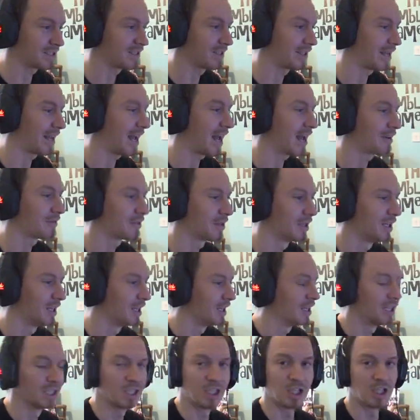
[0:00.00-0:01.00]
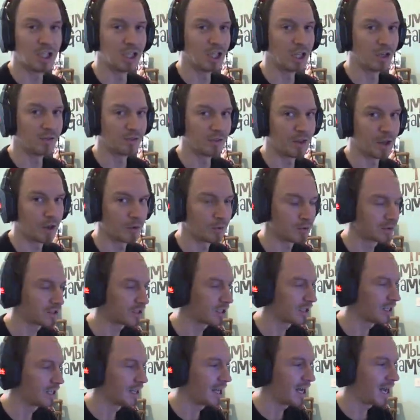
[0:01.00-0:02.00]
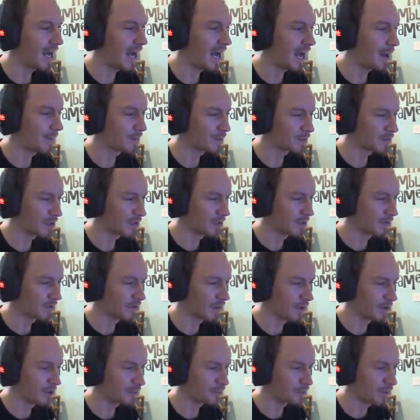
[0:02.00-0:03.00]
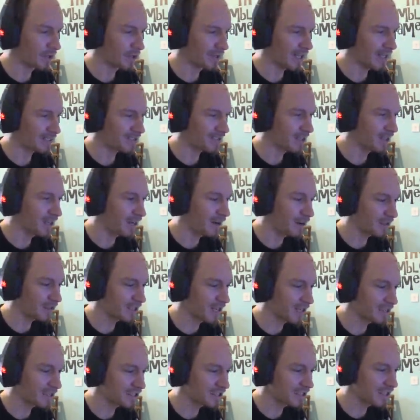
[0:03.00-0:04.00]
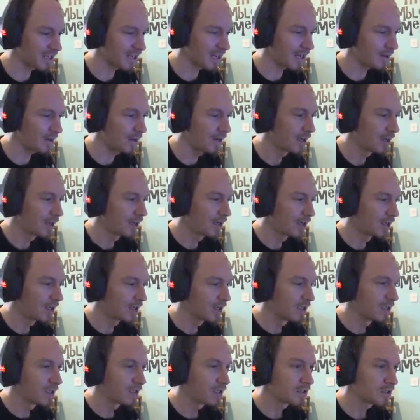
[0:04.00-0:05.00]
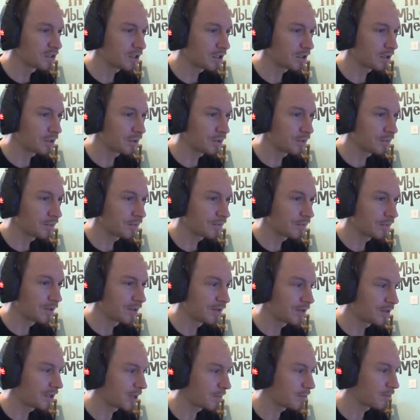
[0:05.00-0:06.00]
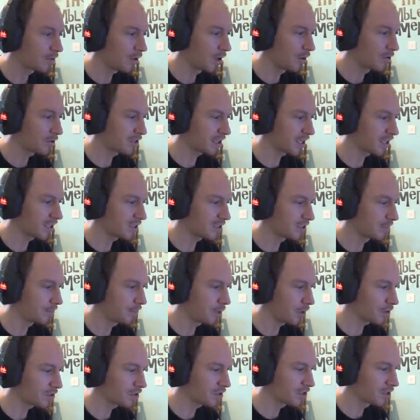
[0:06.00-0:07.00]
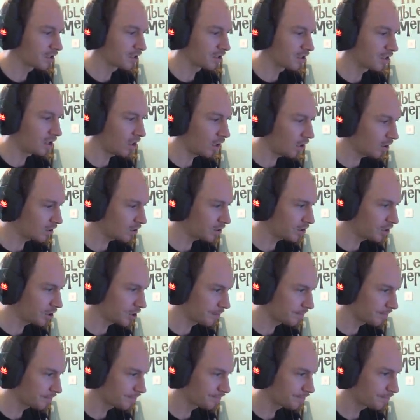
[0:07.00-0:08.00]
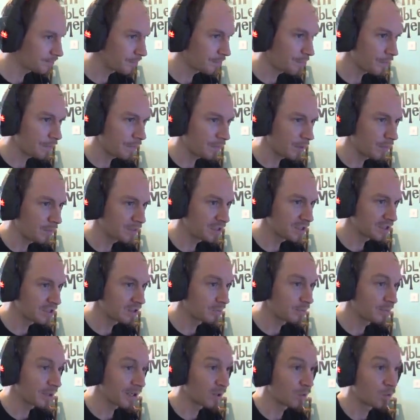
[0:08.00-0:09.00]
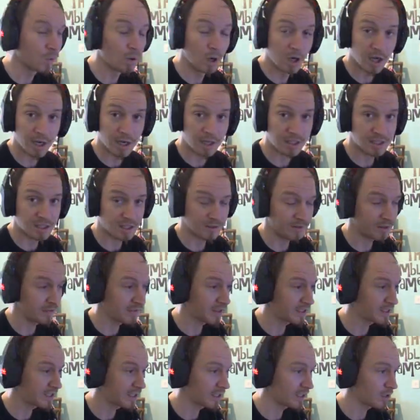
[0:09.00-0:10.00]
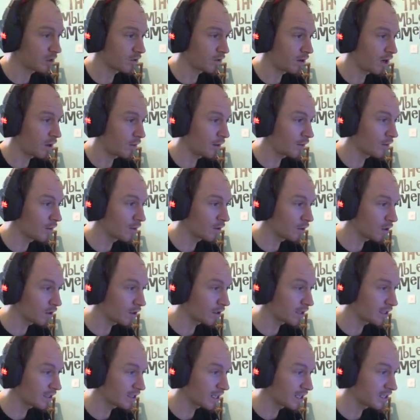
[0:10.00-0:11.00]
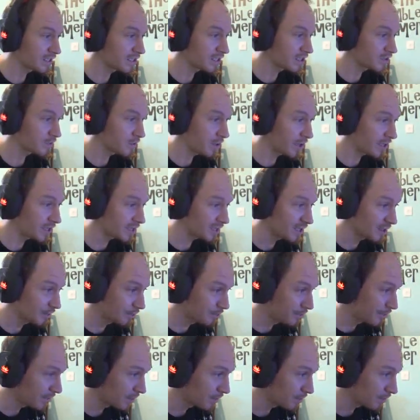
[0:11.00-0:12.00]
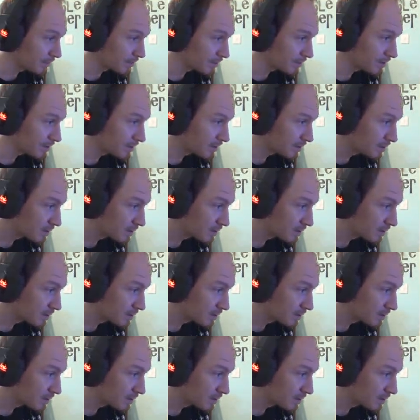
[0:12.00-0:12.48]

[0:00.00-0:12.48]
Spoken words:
that they have. Love those. Absolutely love those. But let's turn our attention now to the approach into Boston Lodge, which is the big works of the Ffestiniog Railway, where a lot of these engines were actually built.